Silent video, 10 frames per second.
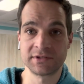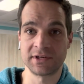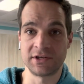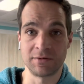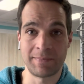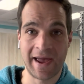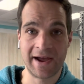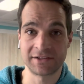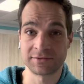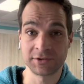and your
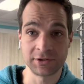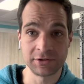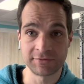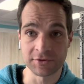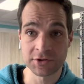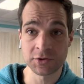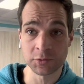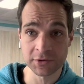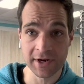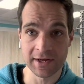back. It's really good for
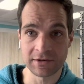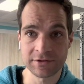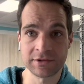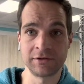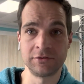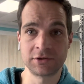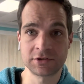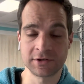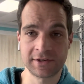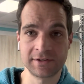shoulder health to do
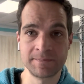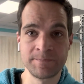strict